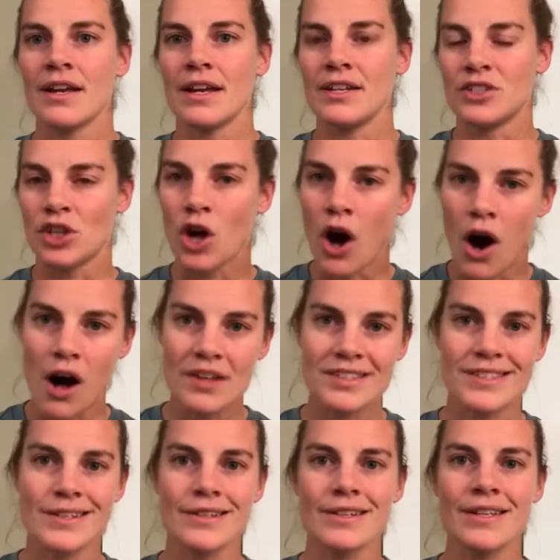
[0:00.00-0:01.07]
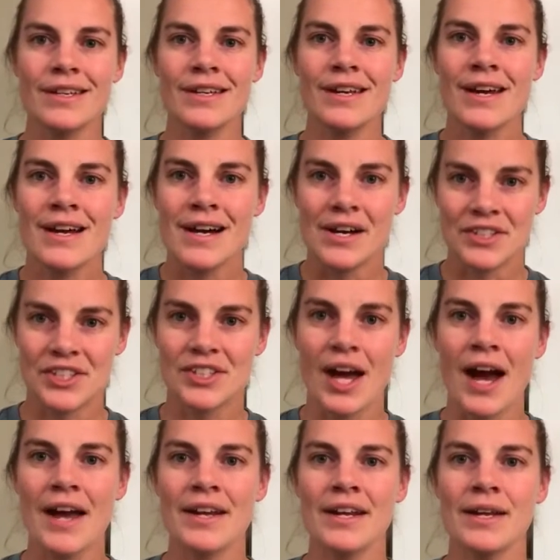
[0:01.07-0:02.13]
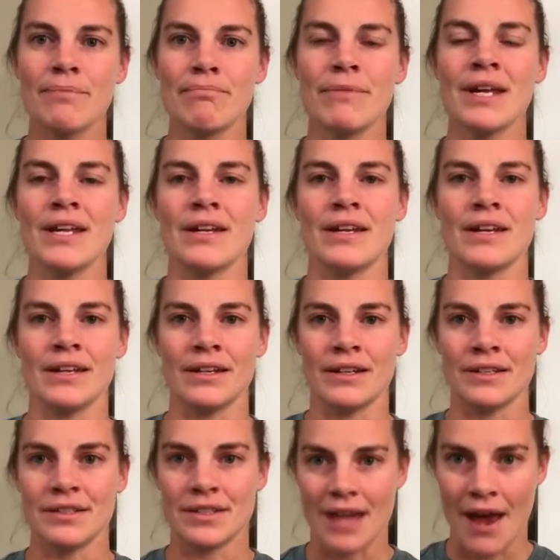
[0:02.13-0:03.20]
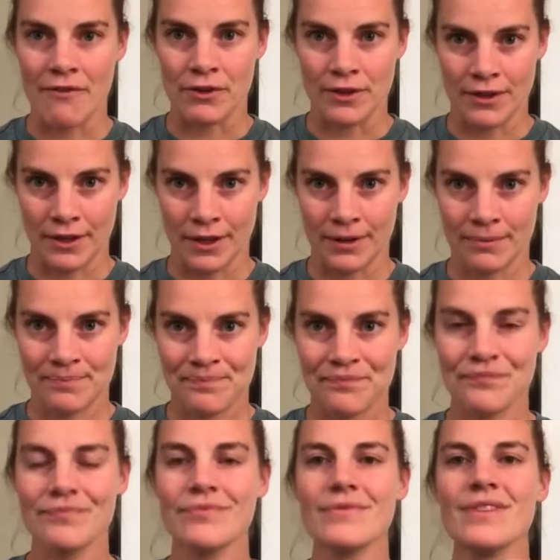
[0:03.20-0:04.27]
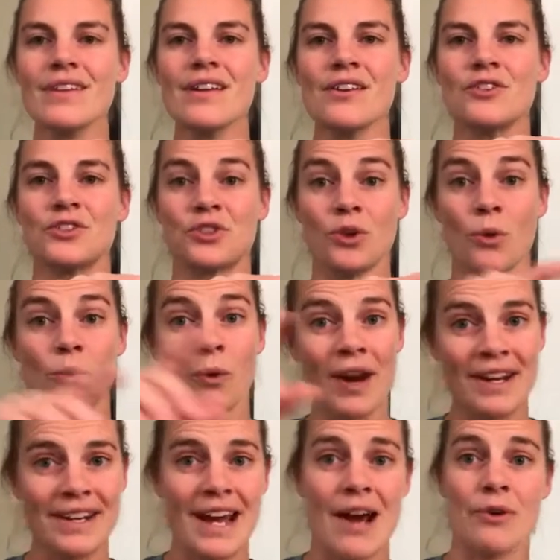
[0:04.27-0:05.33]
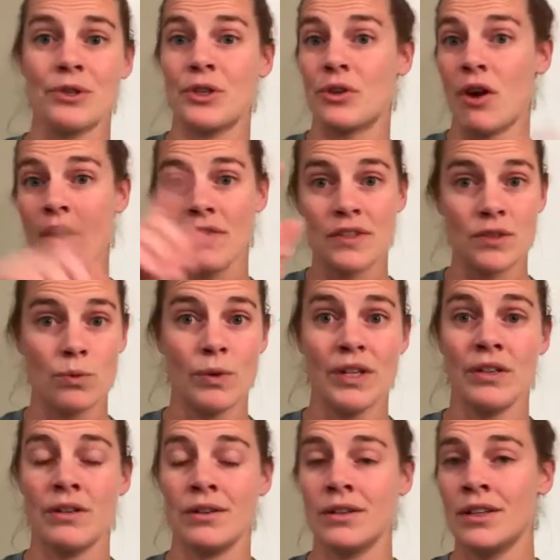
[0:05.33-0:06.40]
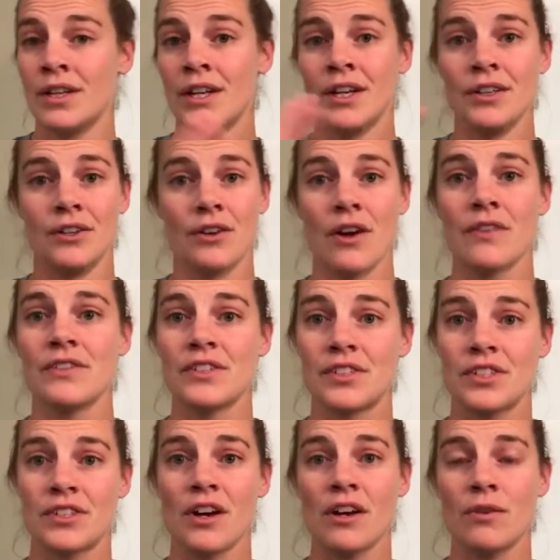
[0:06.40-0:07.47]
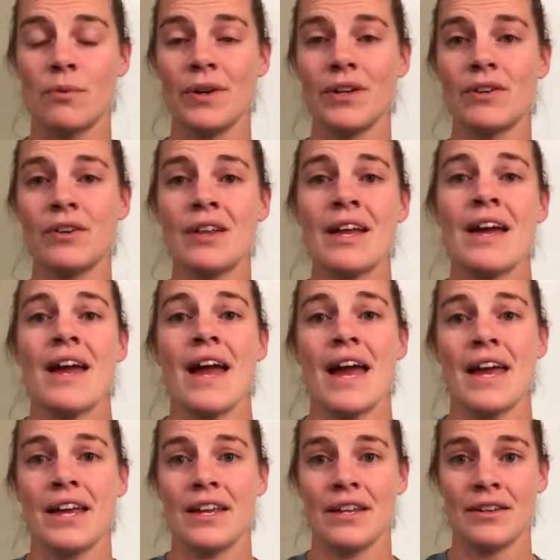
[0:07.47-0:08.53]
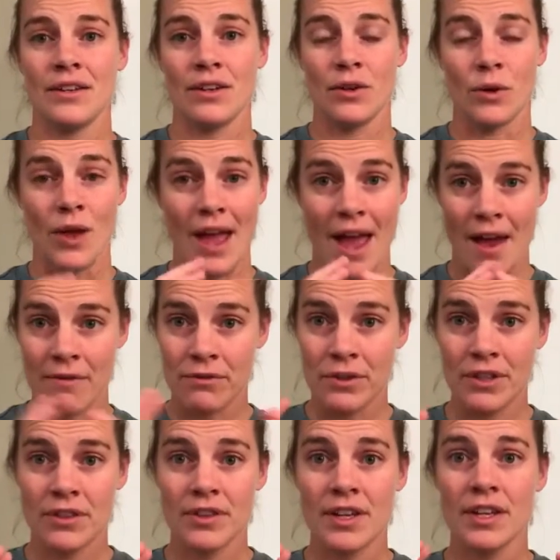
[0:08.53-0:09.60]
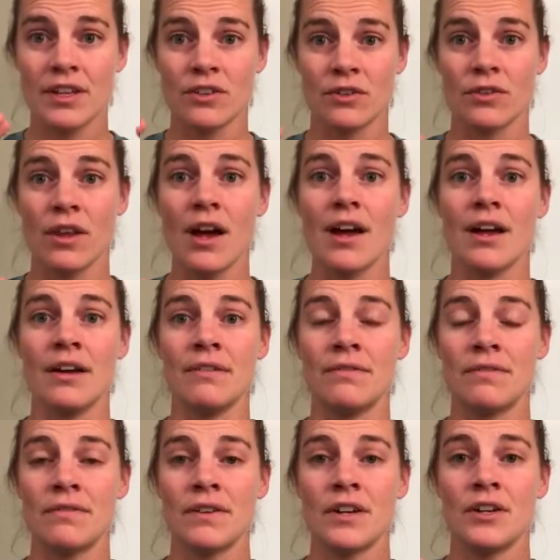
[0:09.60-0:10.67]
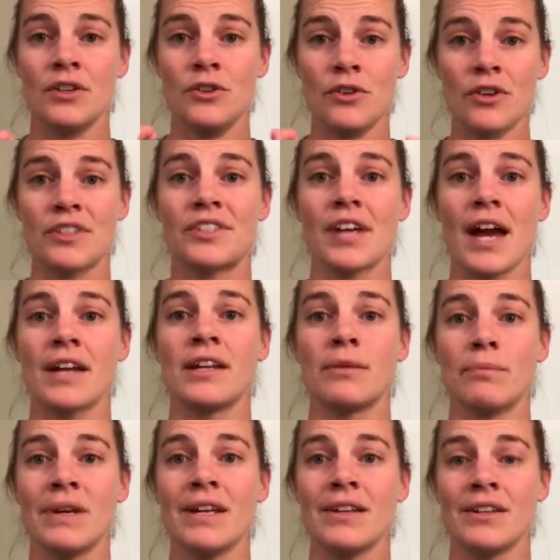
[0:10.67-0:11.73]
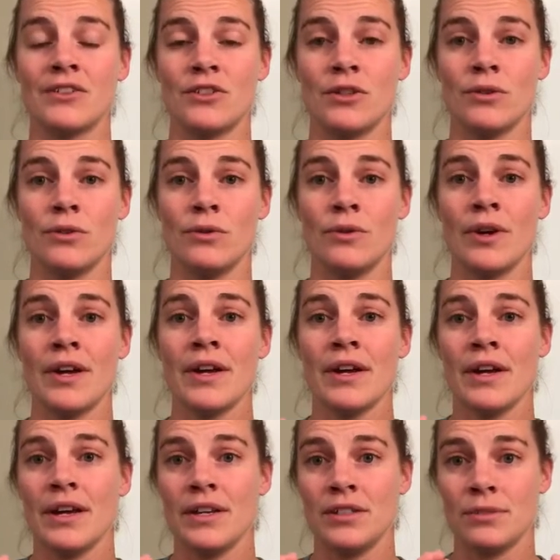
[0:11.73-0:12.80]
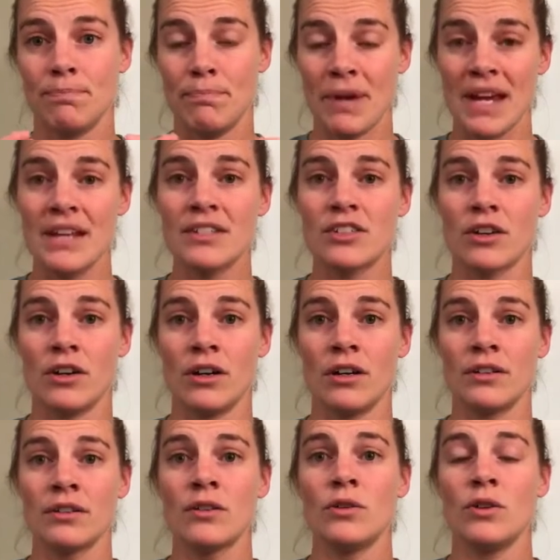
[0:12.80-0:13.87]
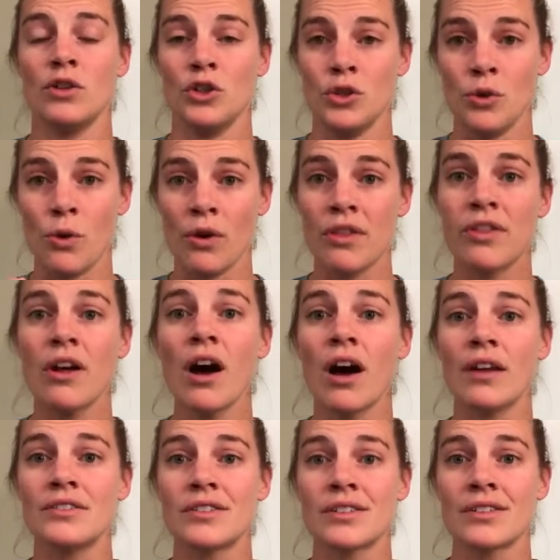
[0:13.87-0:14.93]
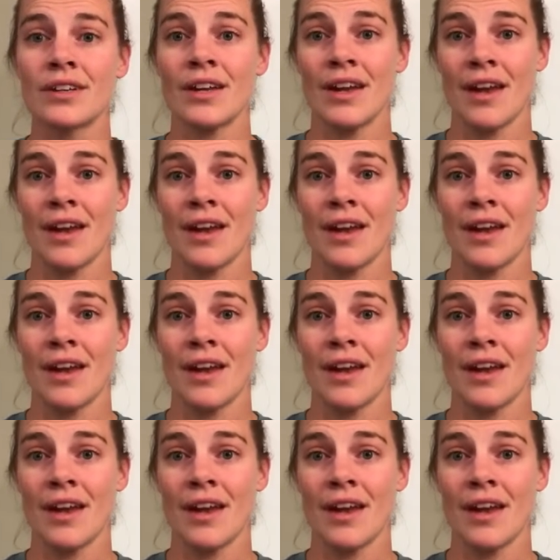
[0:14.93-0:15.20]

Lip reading: is constantly assigning meaning to everything. So right now you're on this wheel. You're on this stuck wheel, and everything in your life you're assigning meaning to is based on your thoughts